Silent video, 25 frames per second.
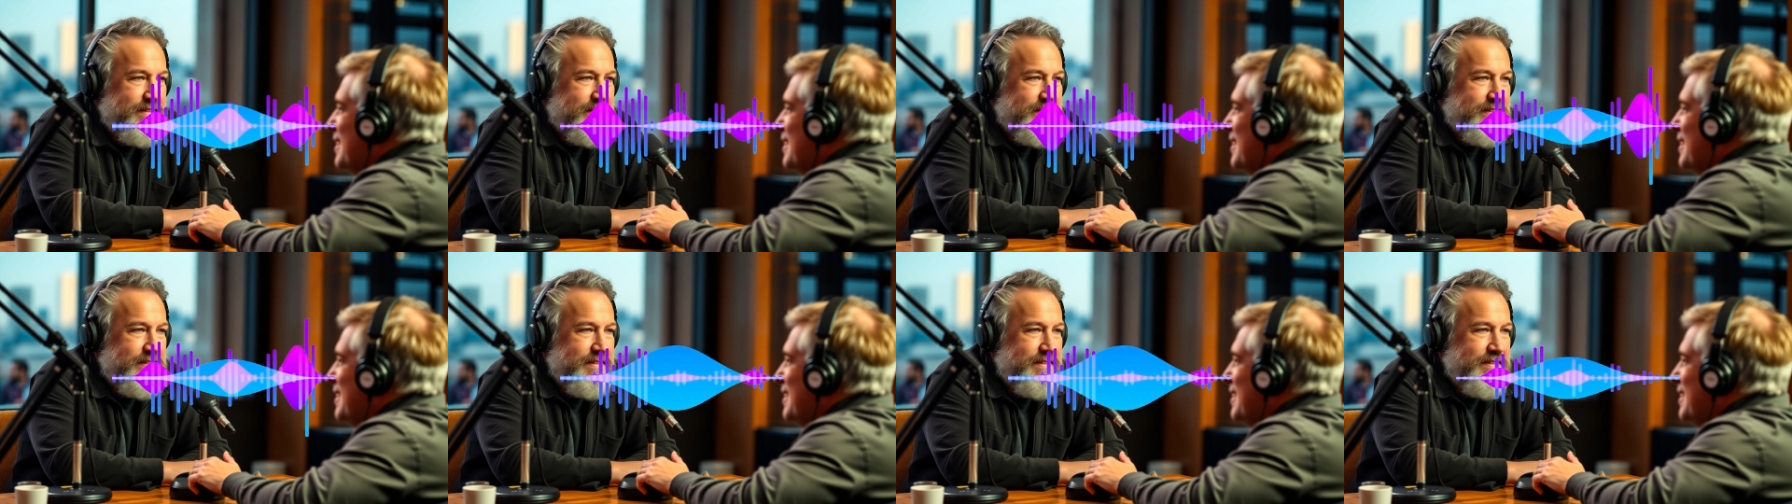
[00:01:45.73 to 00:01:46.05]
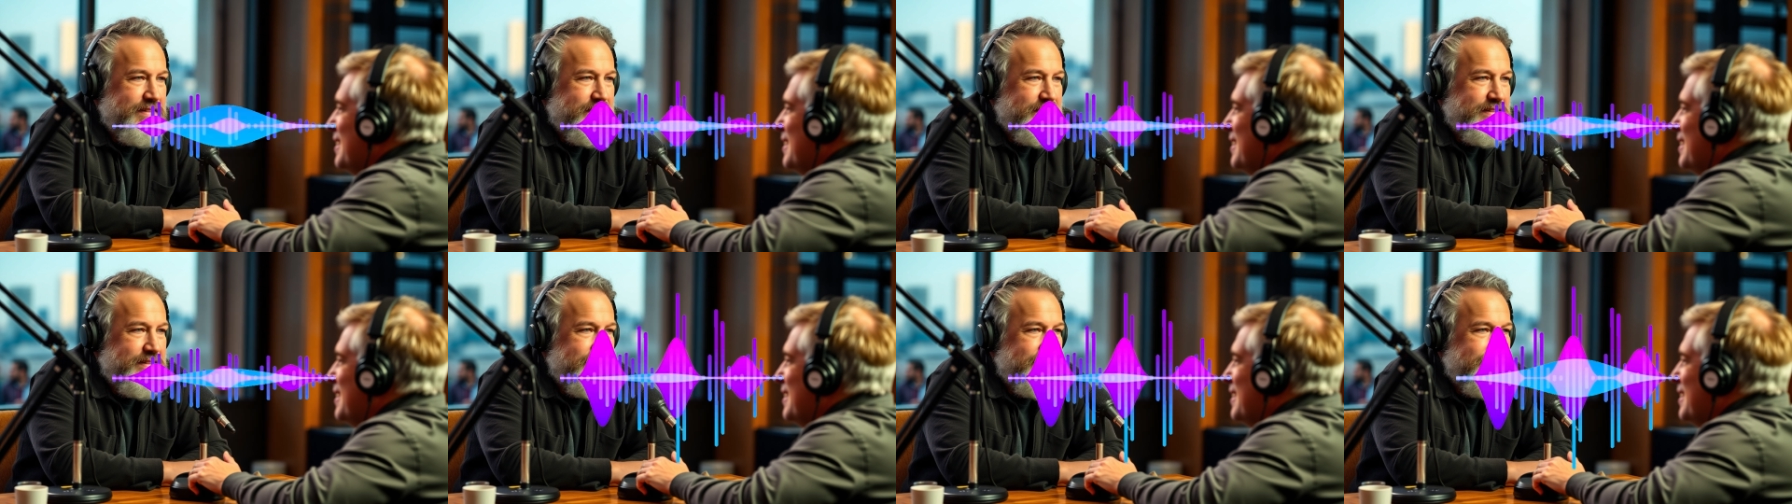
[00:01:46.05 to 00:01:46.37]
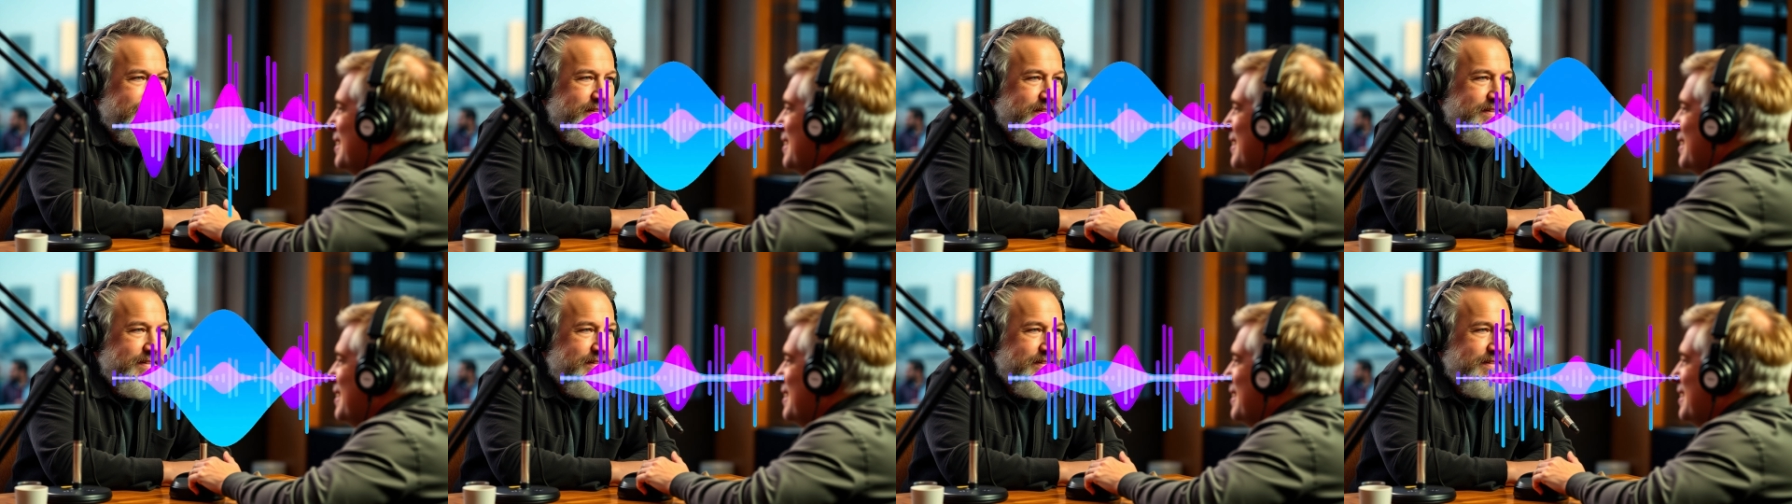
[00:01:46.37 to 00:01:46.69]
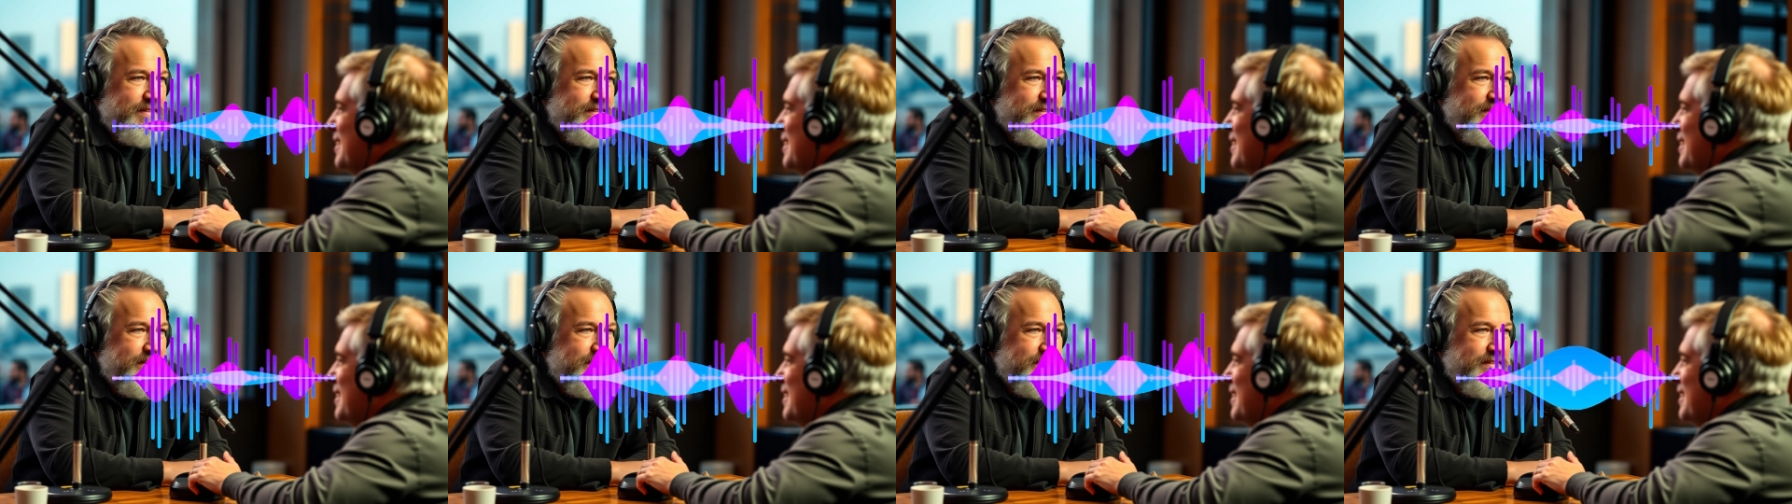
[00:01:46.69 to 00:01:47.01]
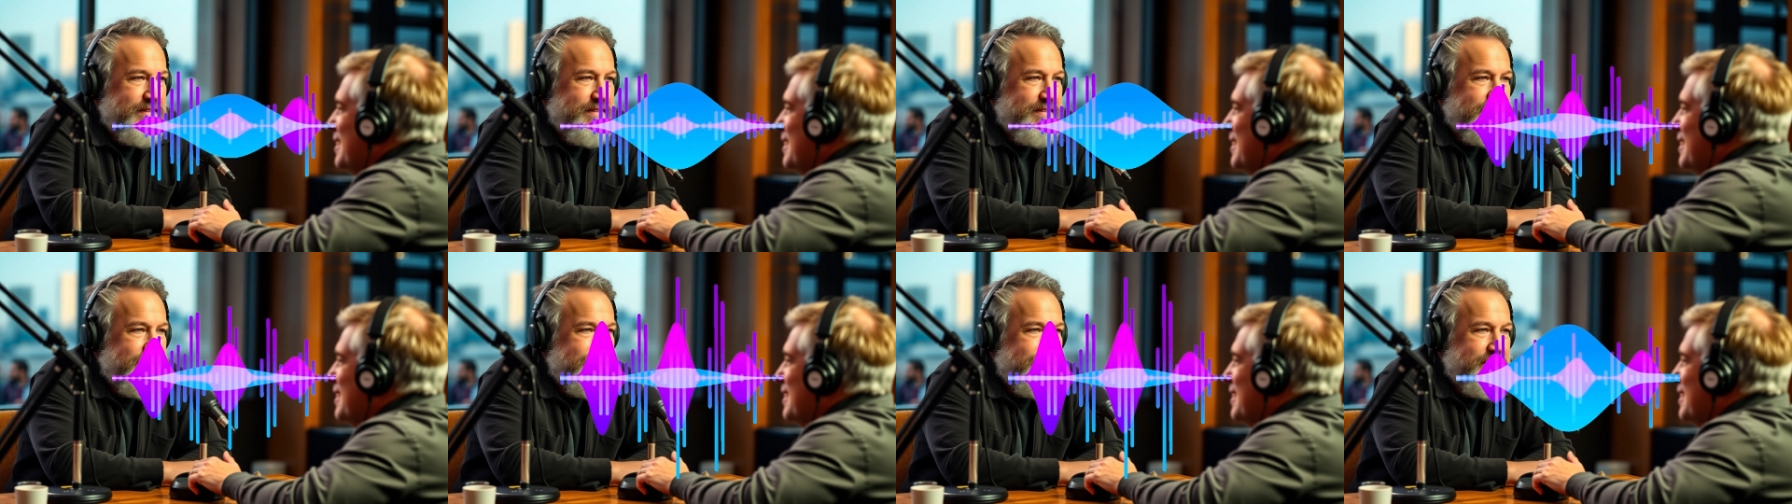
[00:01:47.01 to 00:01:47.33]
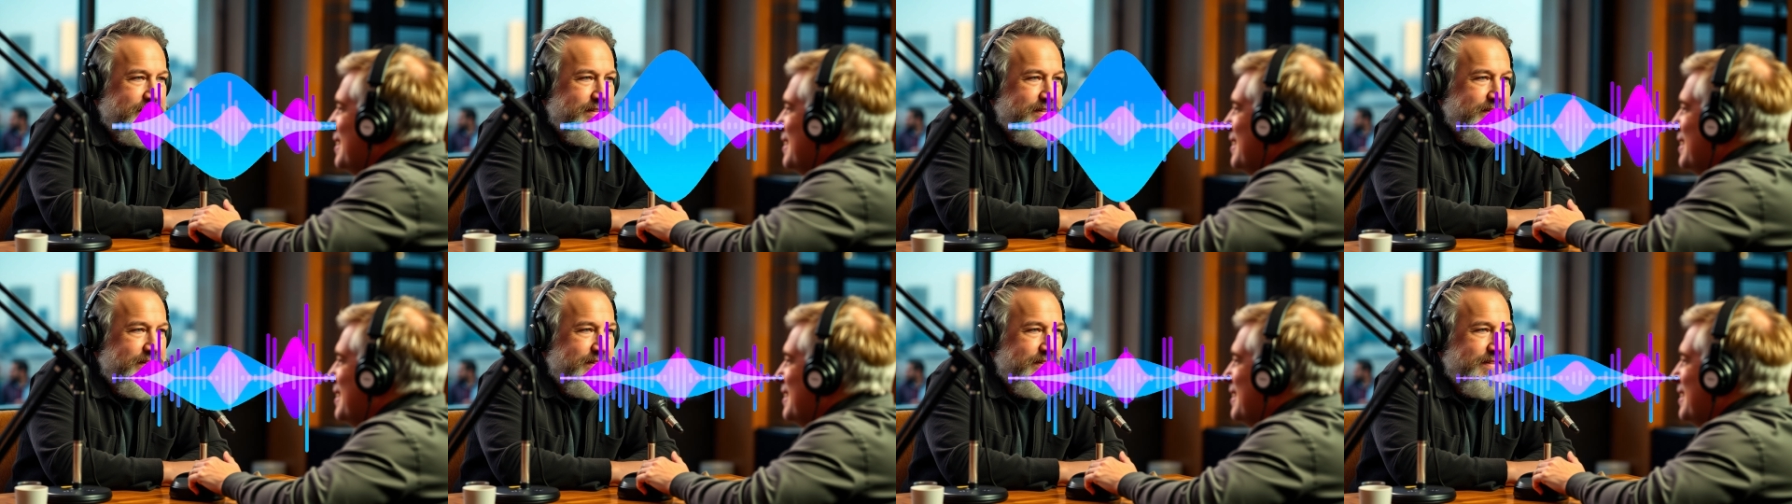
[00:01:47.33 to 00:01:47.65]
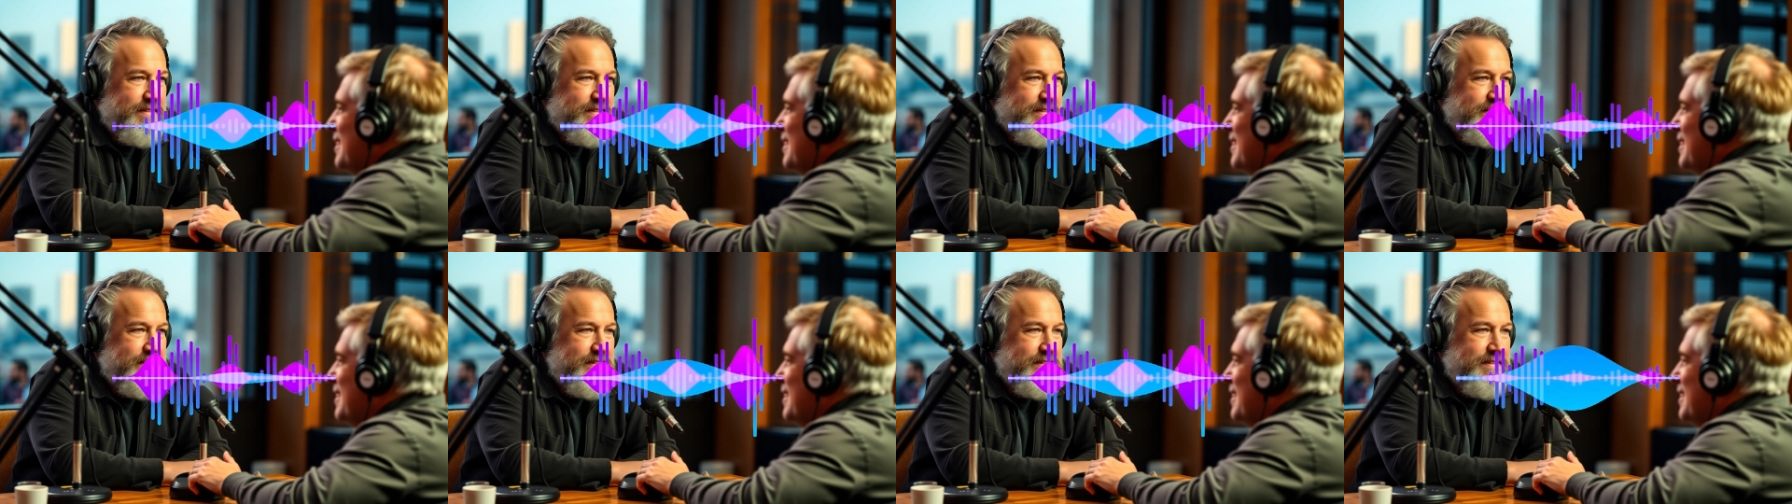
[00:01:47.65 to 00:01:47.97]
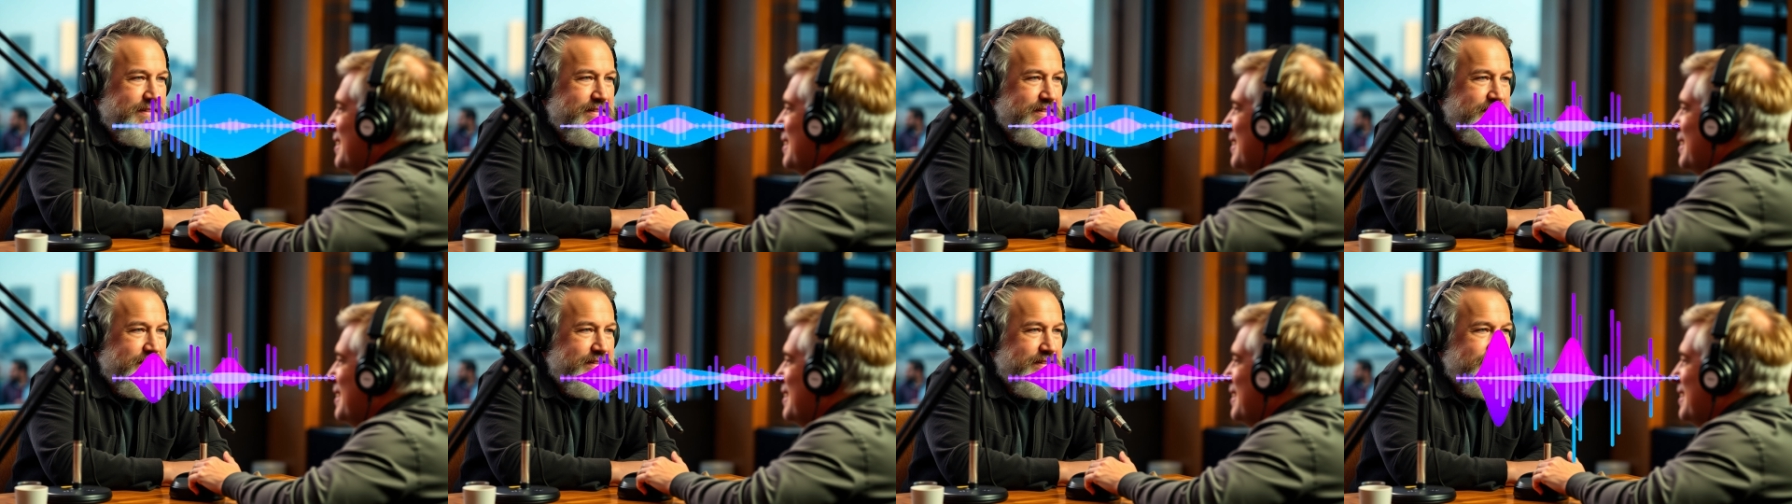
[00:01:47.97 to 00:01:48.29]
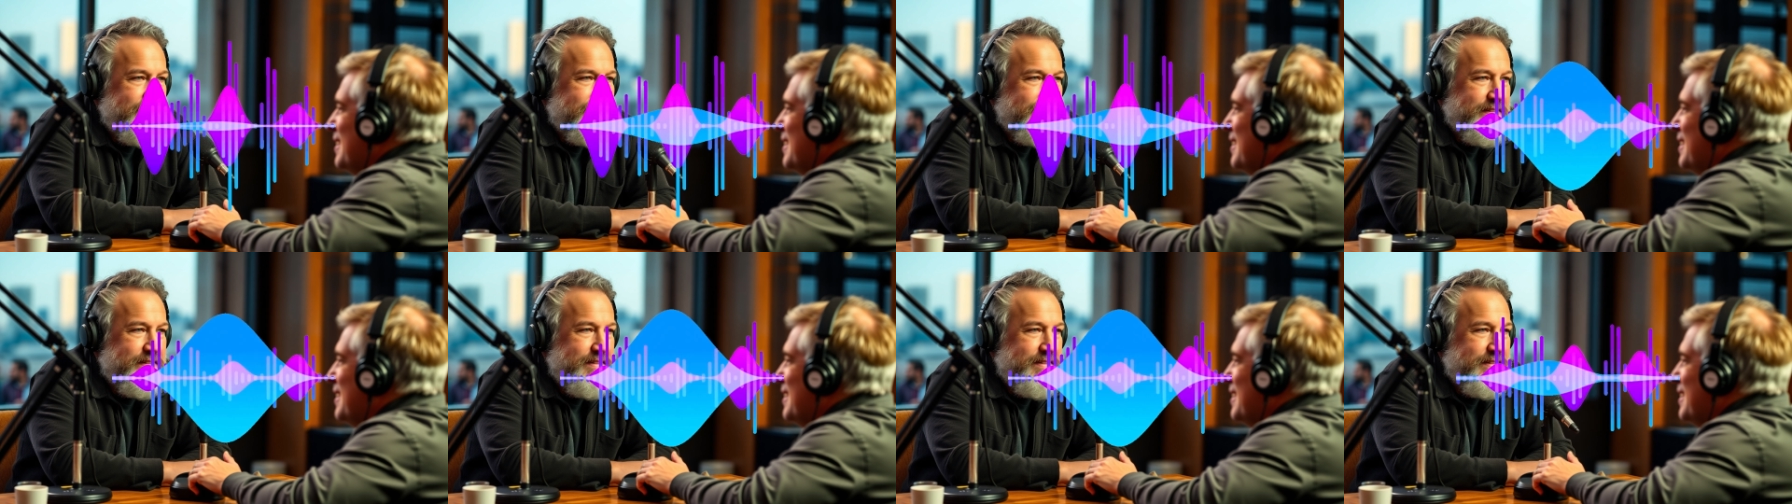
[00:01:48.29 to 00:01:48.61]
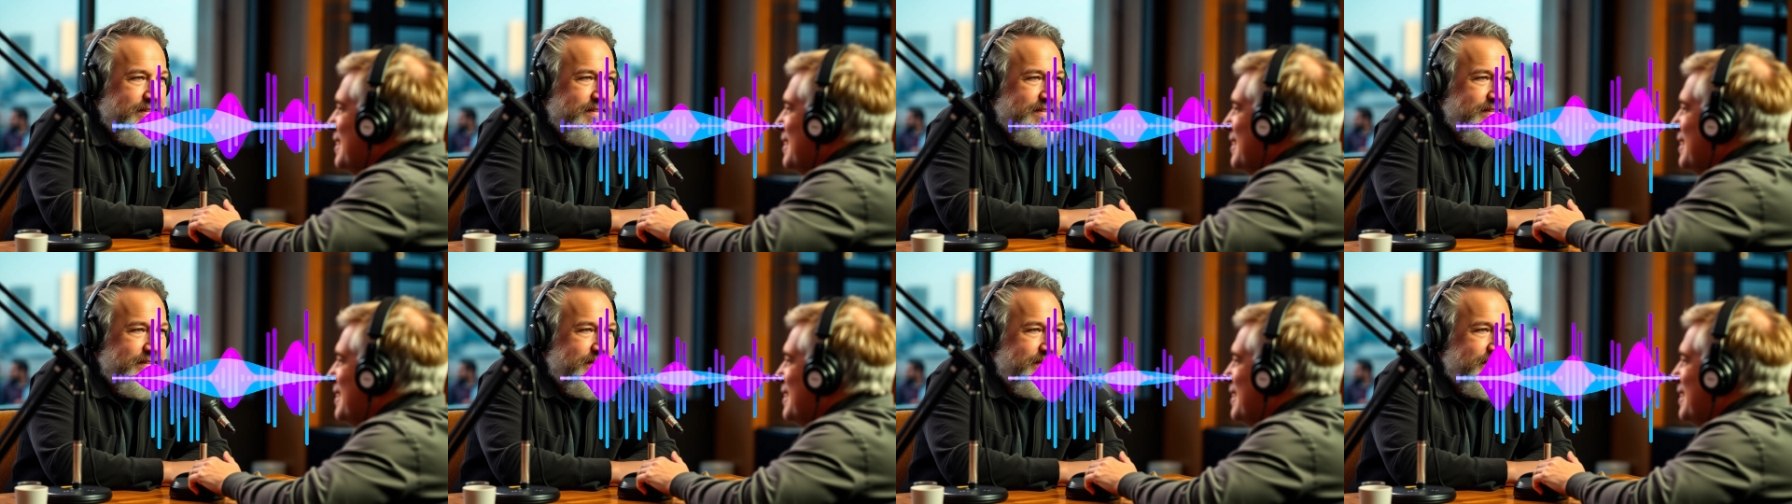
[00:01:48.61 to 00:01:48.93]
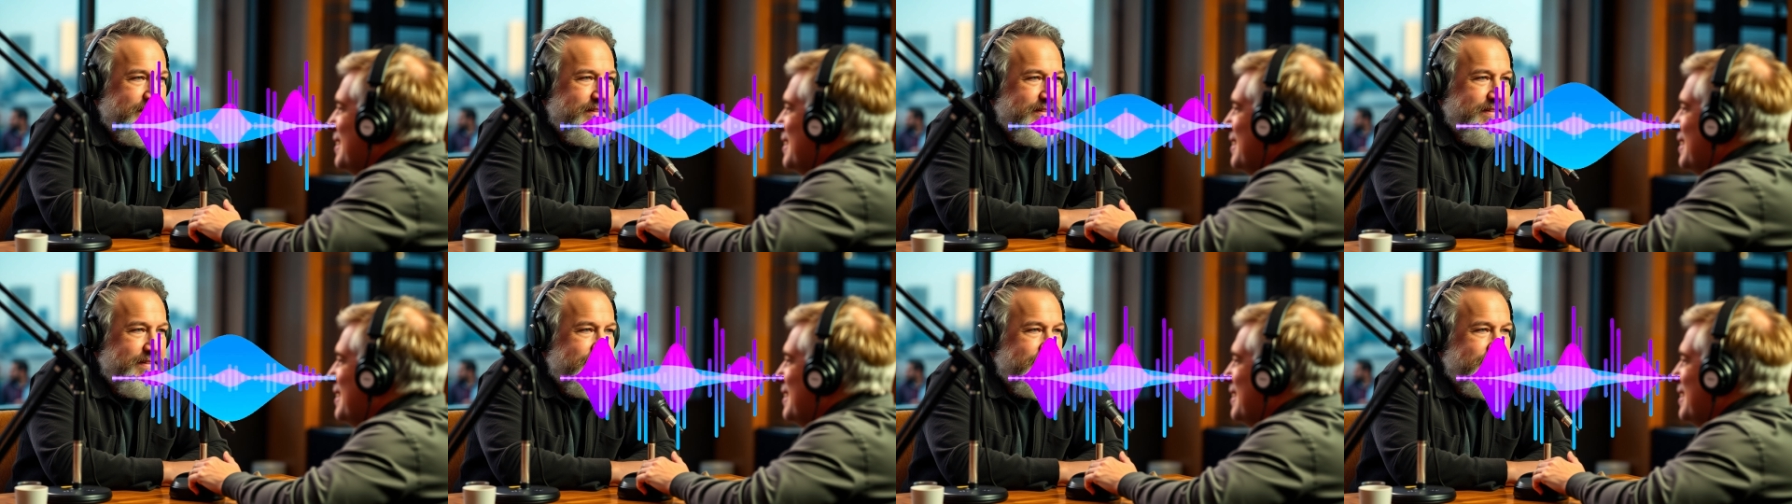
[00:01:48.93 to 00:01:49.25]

It's all about this idea of transition, right?